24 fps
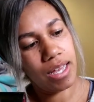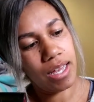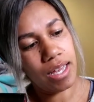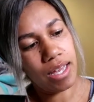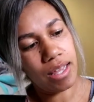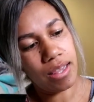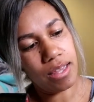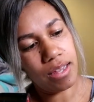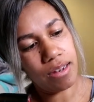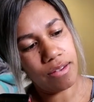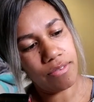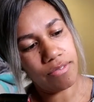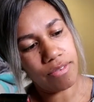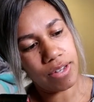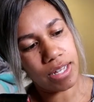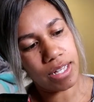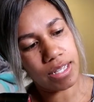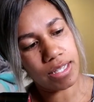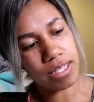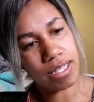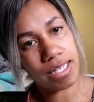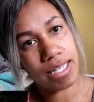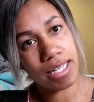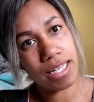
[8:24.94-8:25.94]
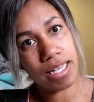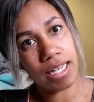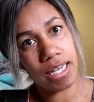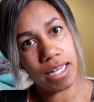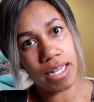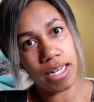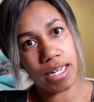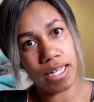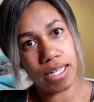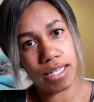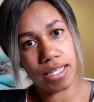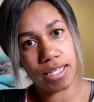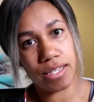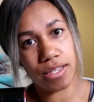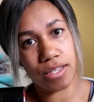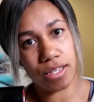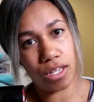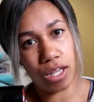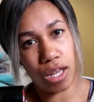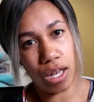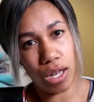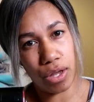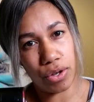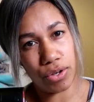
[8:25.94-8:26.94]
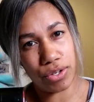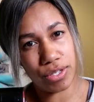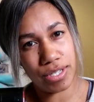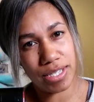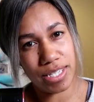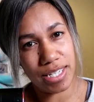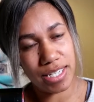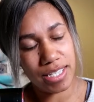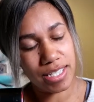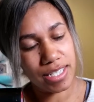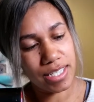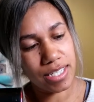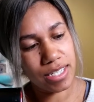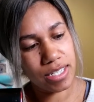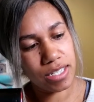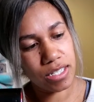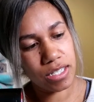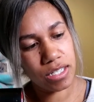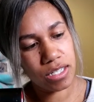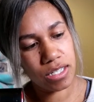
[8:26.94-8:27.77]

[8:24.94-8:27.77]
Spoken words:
And then if I click again, it's the low setting.